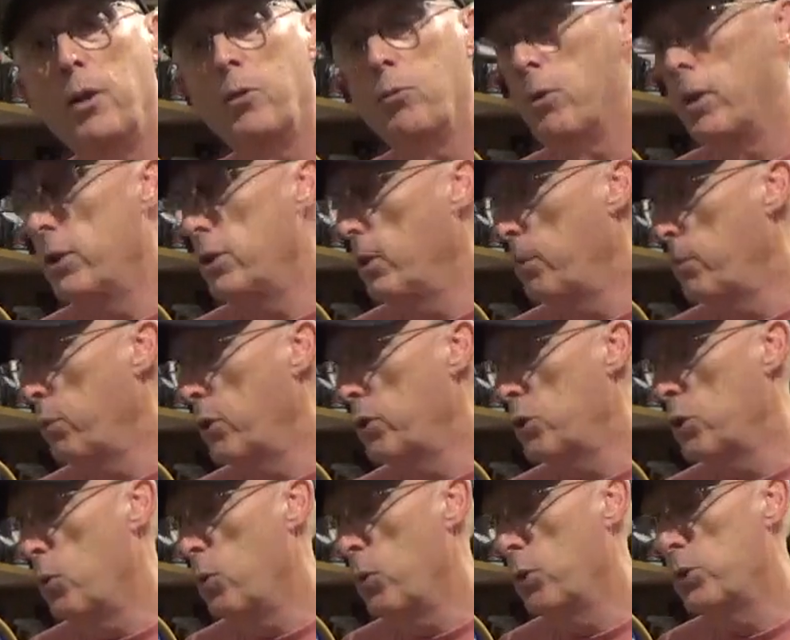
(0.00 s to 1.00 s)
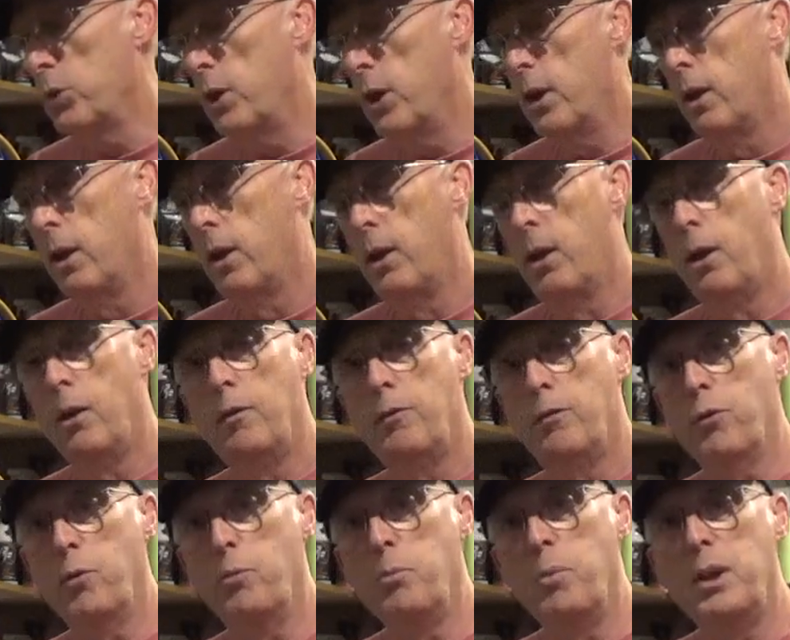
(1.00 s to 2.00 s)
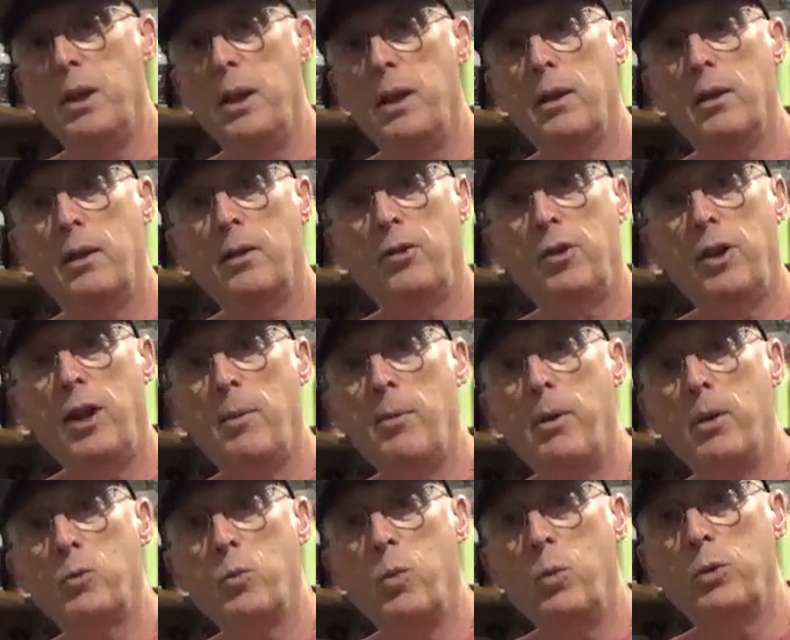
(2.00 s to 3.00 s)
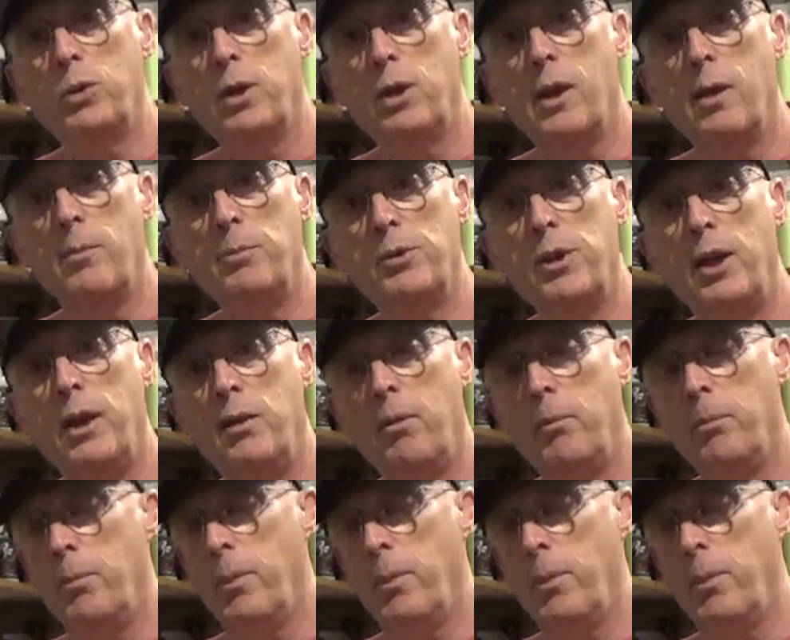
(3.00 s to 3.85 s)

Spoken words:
your pressure washer for a minute and see how much water comes out,